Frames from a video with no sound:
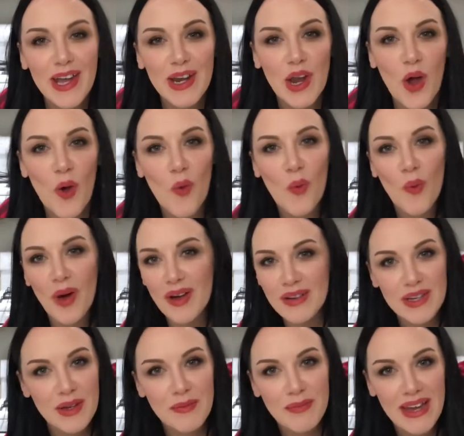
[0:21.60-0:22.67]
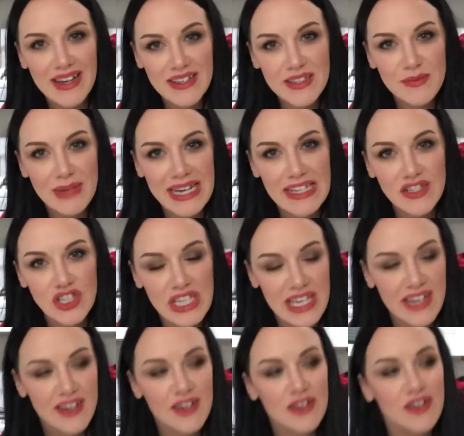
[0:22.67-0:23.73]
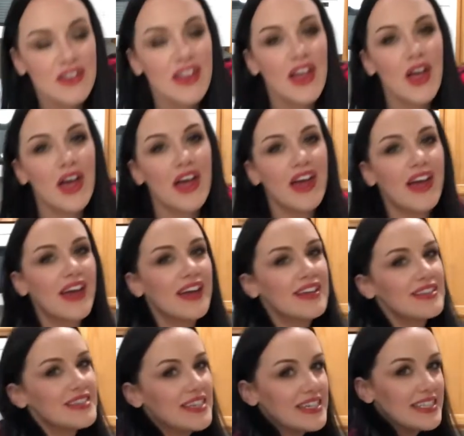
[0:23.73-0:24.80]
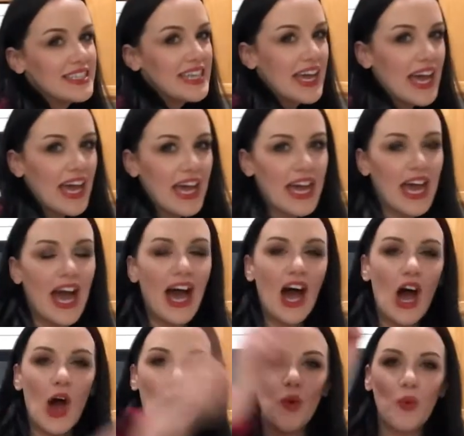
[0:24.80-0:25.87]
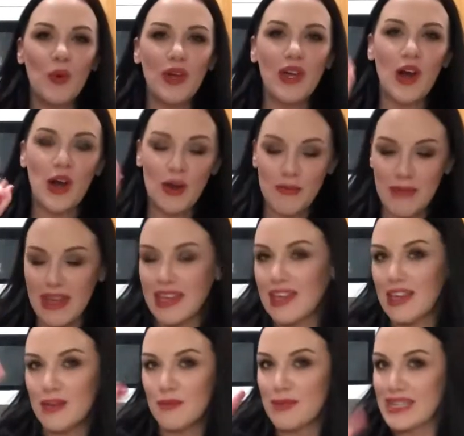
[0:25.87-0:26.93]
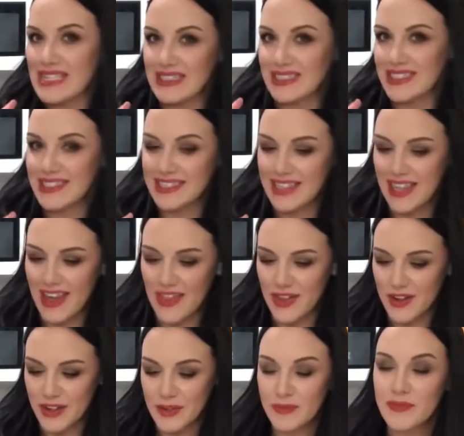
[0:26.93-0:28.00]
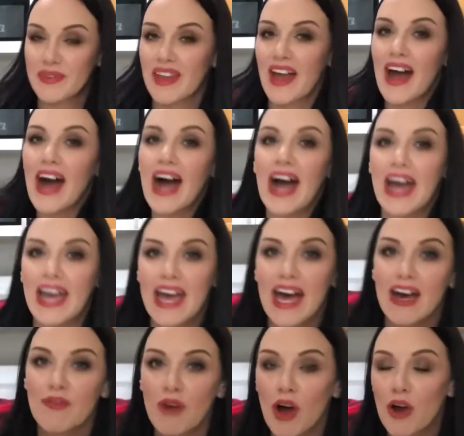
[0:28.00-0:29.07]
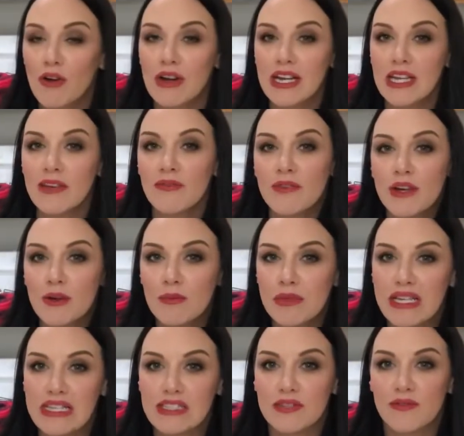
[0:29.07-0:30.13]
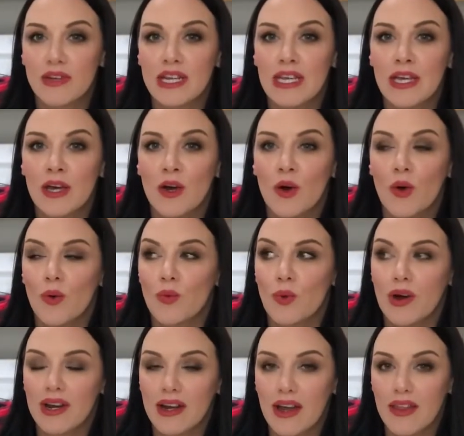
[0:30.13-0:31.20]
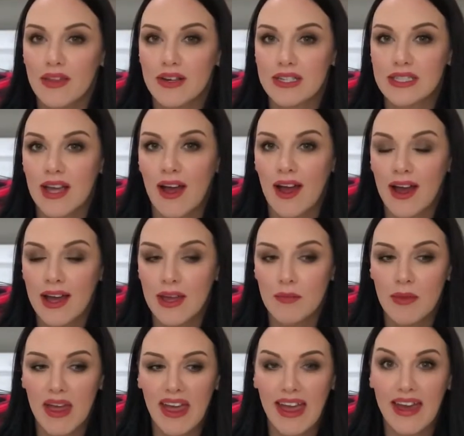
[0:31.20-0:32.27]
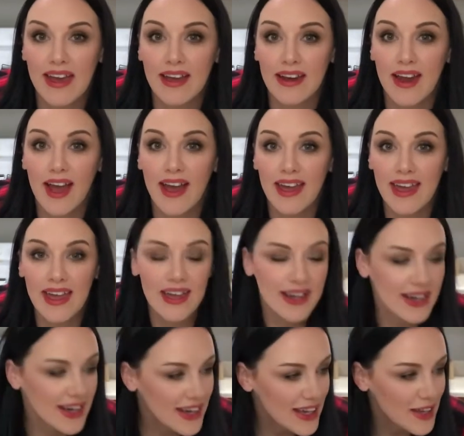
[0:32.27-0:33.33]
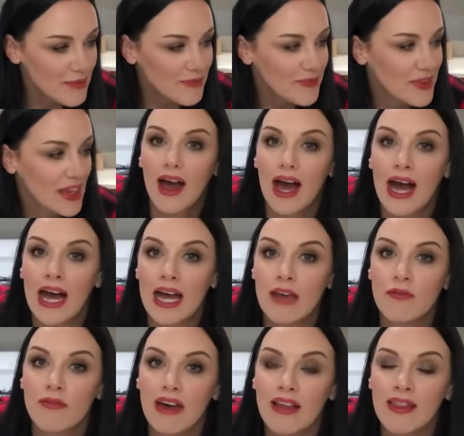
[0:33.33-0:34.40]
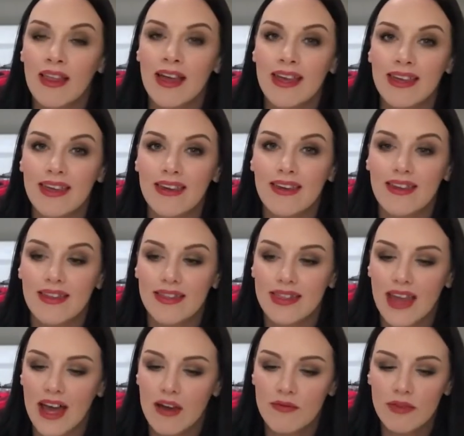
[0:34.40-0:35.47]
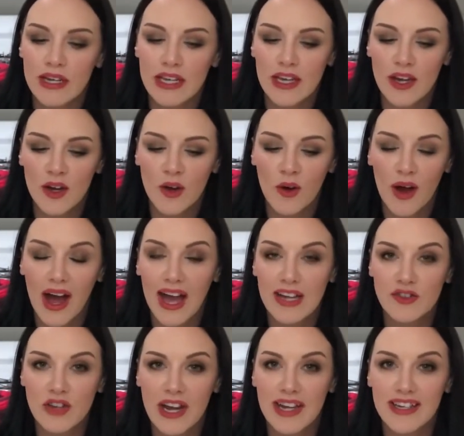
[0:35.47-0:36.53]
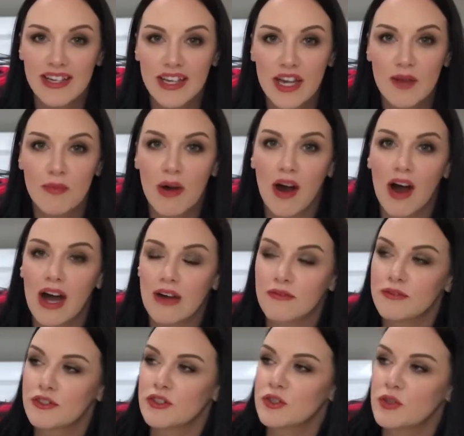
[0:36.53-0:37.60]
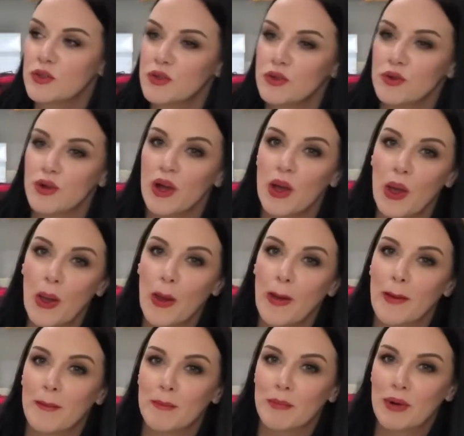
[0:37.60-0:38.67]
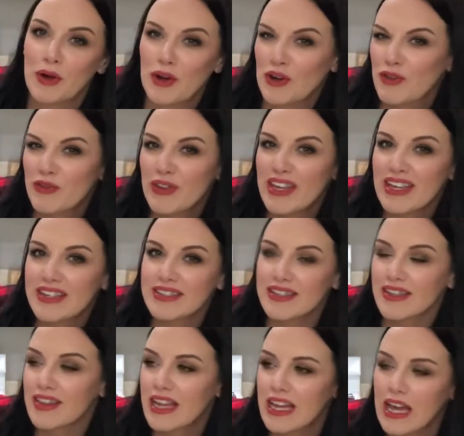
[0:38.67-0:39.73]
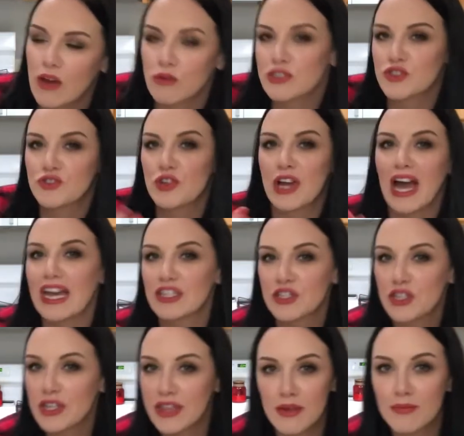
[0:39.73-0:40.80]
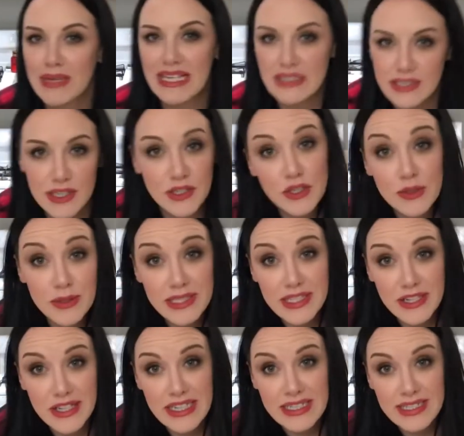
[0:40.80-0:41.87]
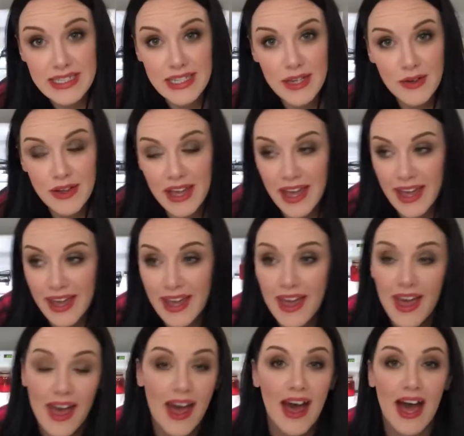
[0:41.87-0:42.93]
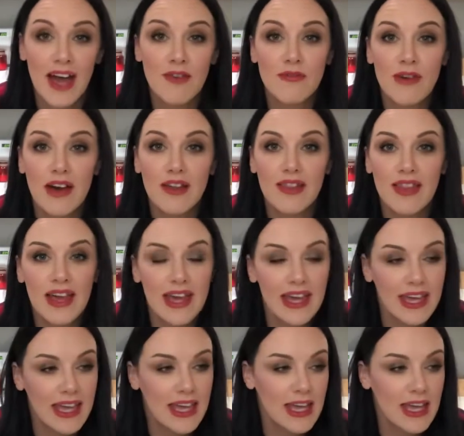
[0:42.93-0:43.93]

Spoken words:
welcome back to my channel. Today we are making pizza together. I have already filmed this video one other time and I hated it. I felt like in that video I tried to come off too perfect, like I took the pizza too seriously, okay? I felt like